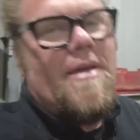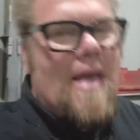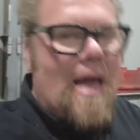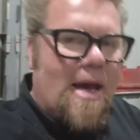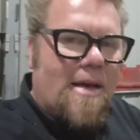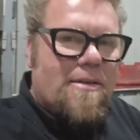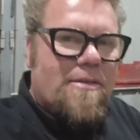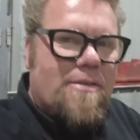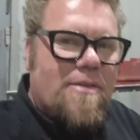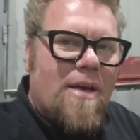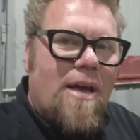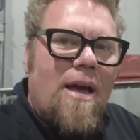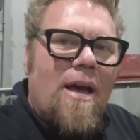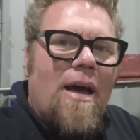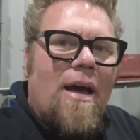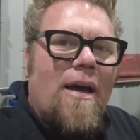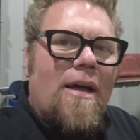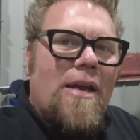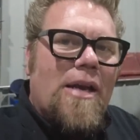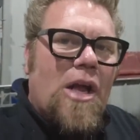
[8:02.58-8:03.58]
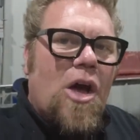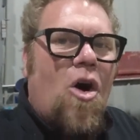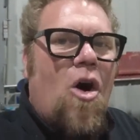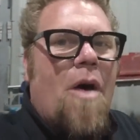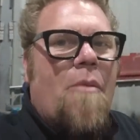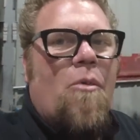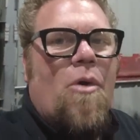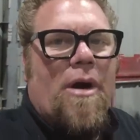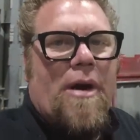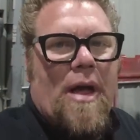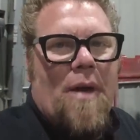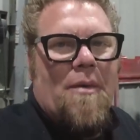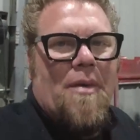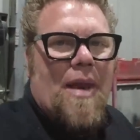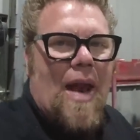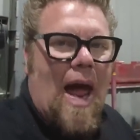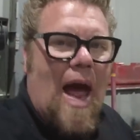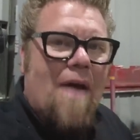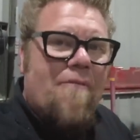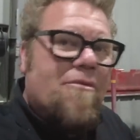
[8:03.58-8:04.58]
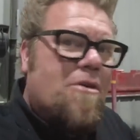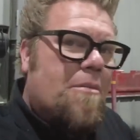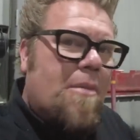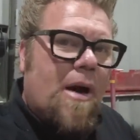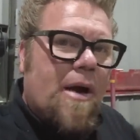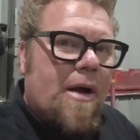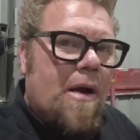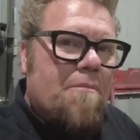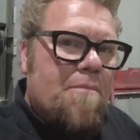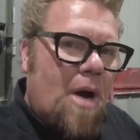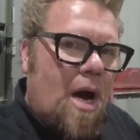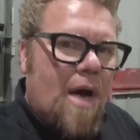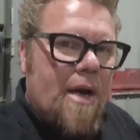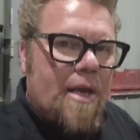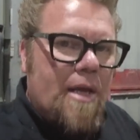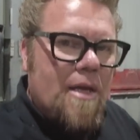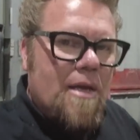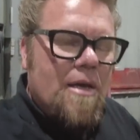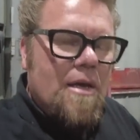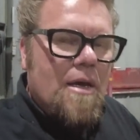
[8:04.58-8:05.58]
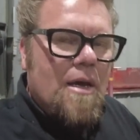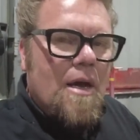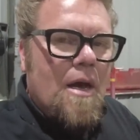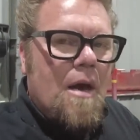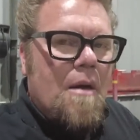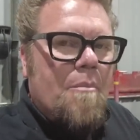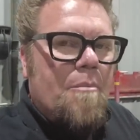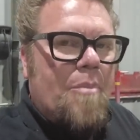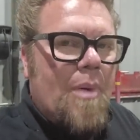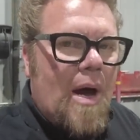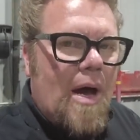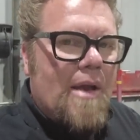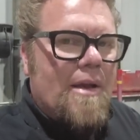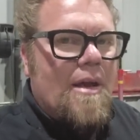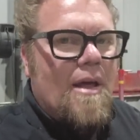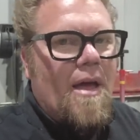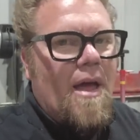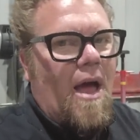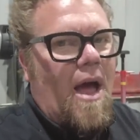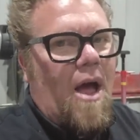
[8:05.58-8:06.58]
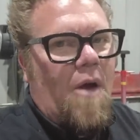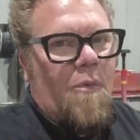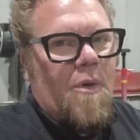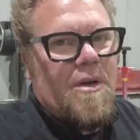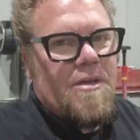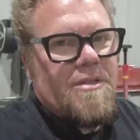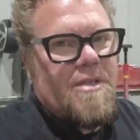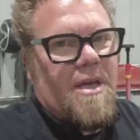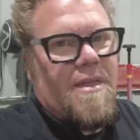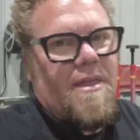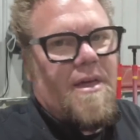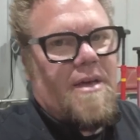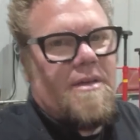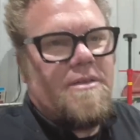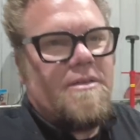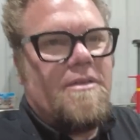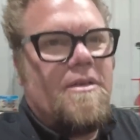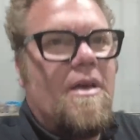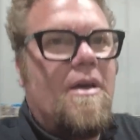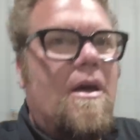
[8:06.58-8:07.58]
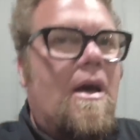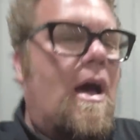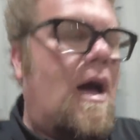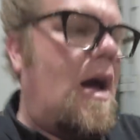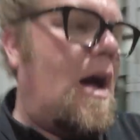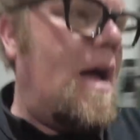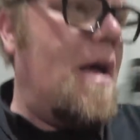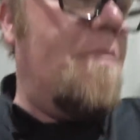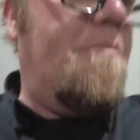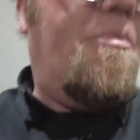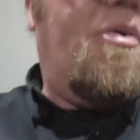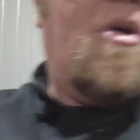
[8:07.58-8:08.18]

yes, I know I'm working with an aftermarket body, but I will say this. I had